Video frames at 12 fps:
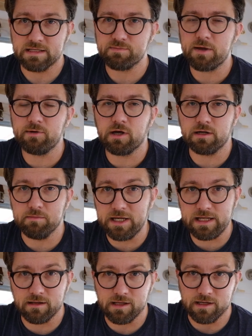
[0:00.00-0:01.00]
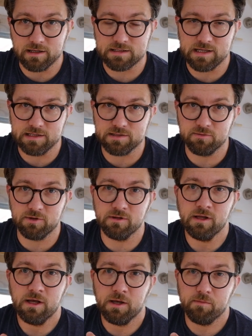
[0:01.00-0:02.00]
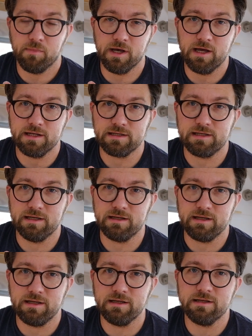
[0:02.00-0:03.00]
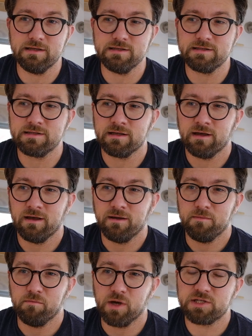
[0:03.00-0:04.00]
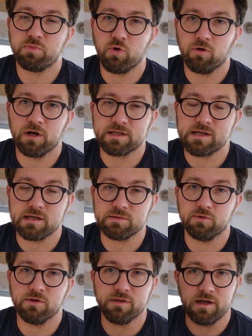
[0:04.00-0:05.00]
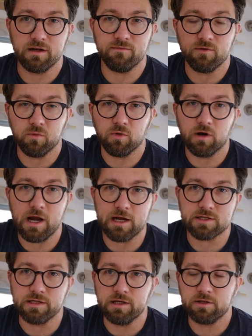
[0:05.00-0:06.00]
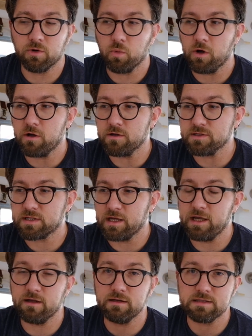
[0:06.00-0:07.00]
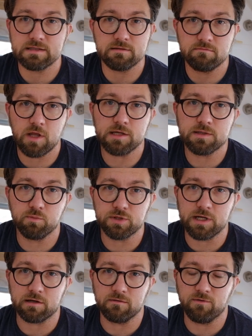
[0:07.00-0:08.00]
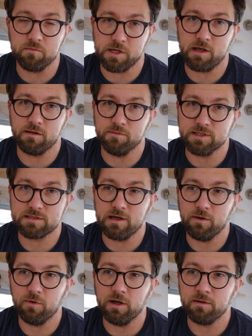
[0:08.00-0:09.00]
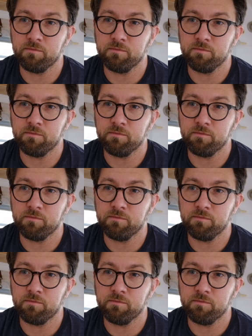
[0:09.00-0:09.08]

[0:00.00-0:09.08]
maybe not immediately accessible, but it is much more accessible than if it were actually in your walls, and it's nice and protected from the elements that way.